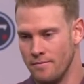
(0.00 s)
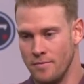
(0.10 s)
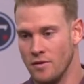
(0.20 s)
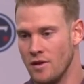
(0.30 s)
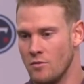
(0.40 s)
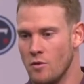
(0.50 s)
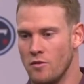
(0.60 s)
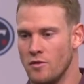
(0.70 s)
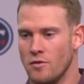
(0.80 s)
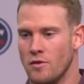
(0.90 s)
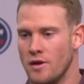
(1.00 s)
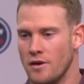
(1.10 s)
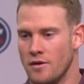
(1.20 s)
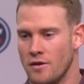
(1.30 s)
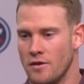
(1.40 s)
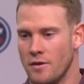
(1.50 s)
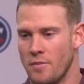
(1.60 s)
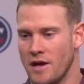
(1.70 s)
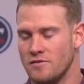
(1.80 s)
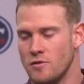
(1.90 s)
what we're doing here in the
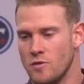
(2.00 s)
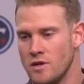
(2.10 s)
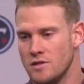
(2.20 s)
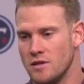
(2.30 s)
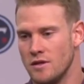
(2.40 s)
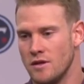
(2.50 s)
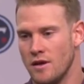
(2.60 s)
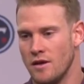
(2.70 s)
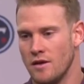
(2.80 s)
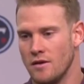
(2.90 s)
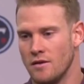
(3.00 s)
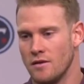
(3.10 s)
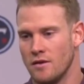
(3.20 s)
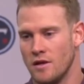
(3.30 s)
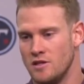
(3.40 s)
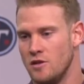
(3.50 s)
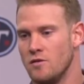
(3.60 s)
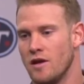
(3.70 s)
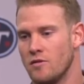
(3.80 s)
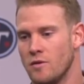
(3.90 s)
past few weeks, and continue that